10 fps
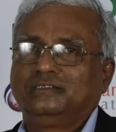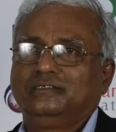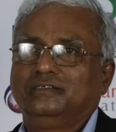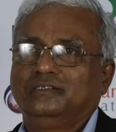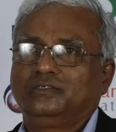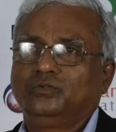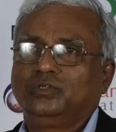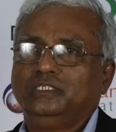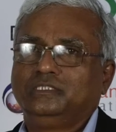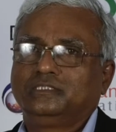to
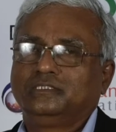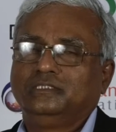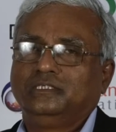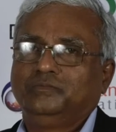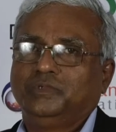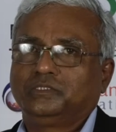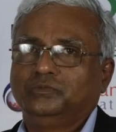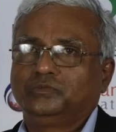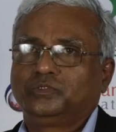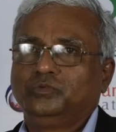reach
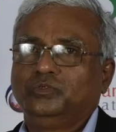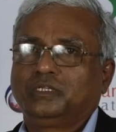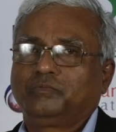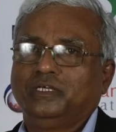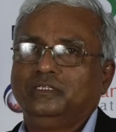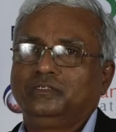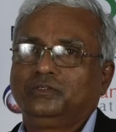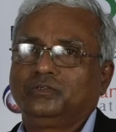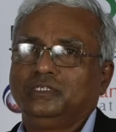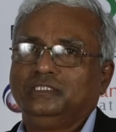maximum. So we are planning
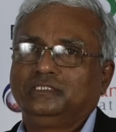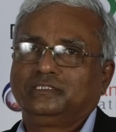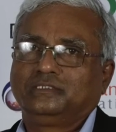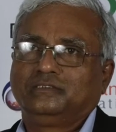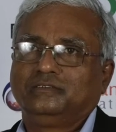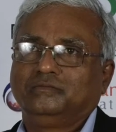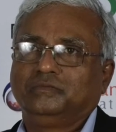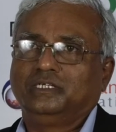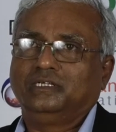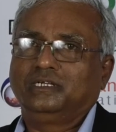to reach,
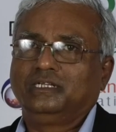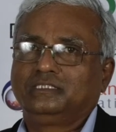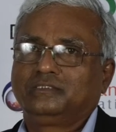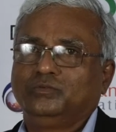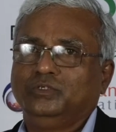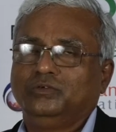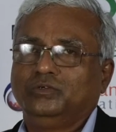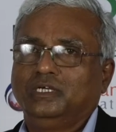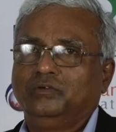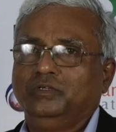at least we
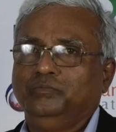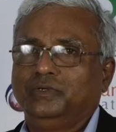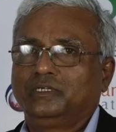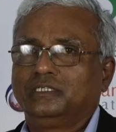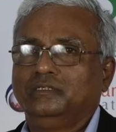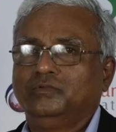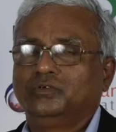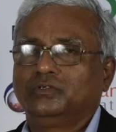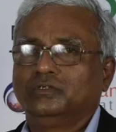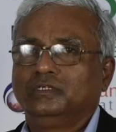have impact in
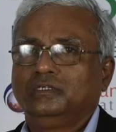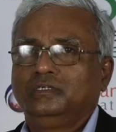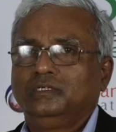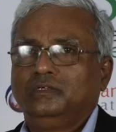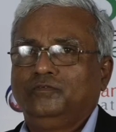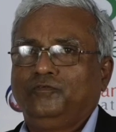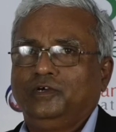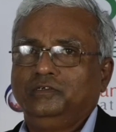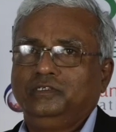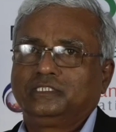about
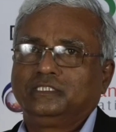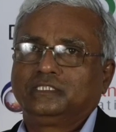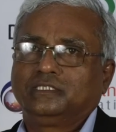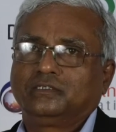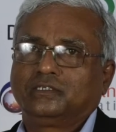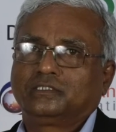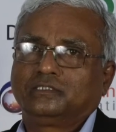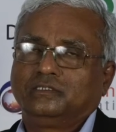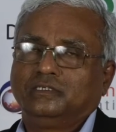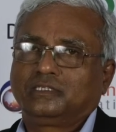5 districts
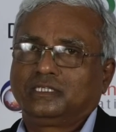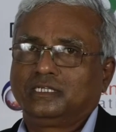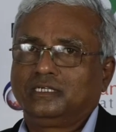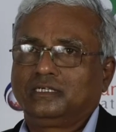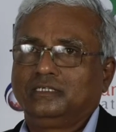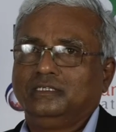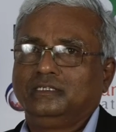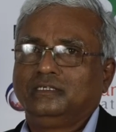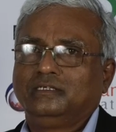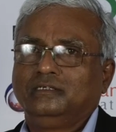across North Karnataka
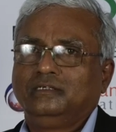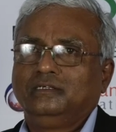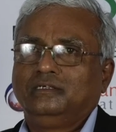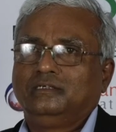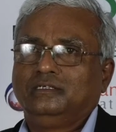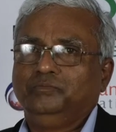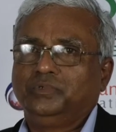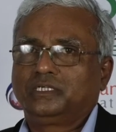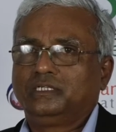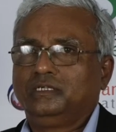area,
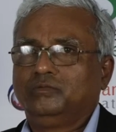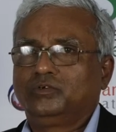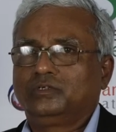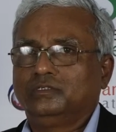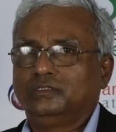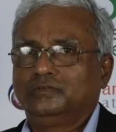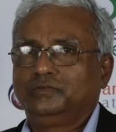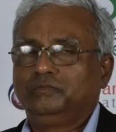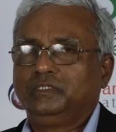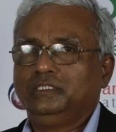impacting about
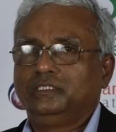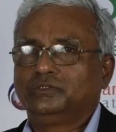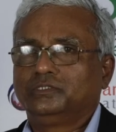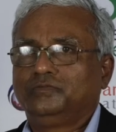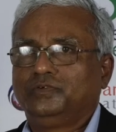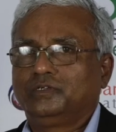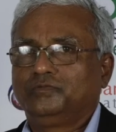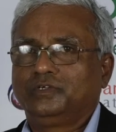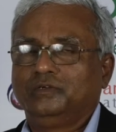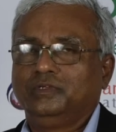15,000
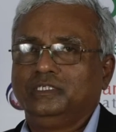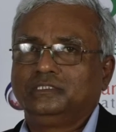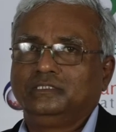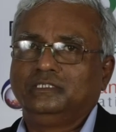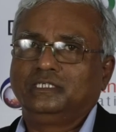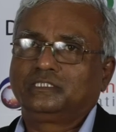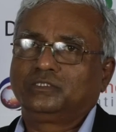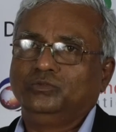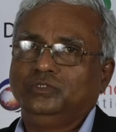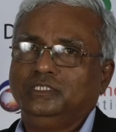farm families in the
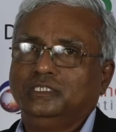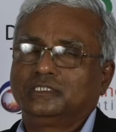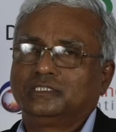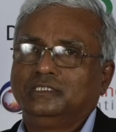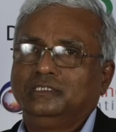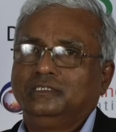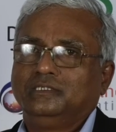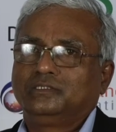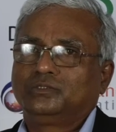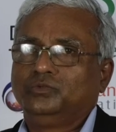next 2 years.
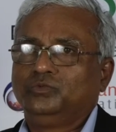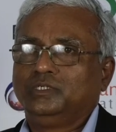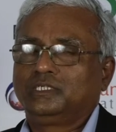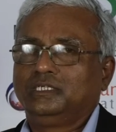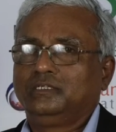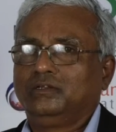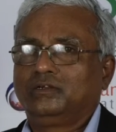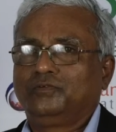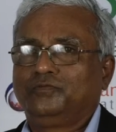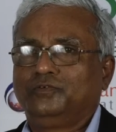So we are getting a
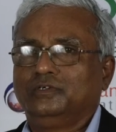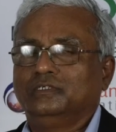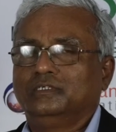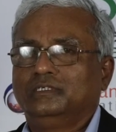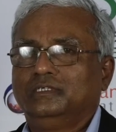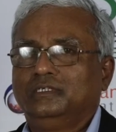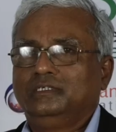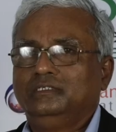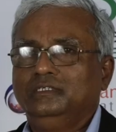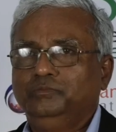lot of
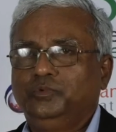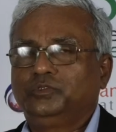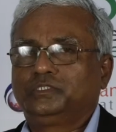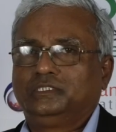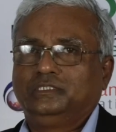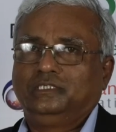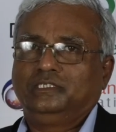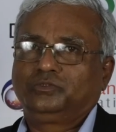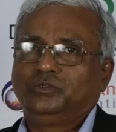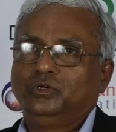inputs
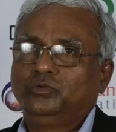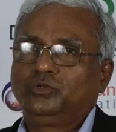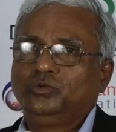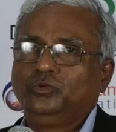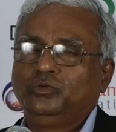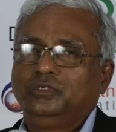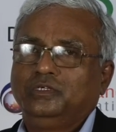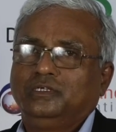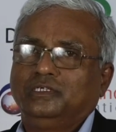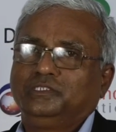as to how to
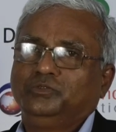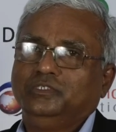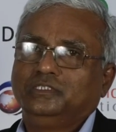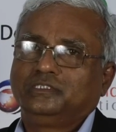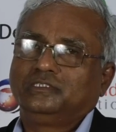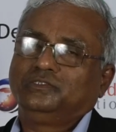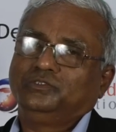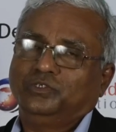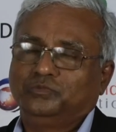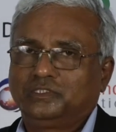achieve these
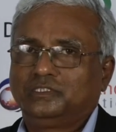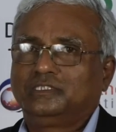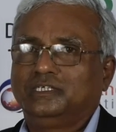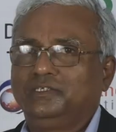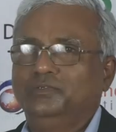jobs. Thank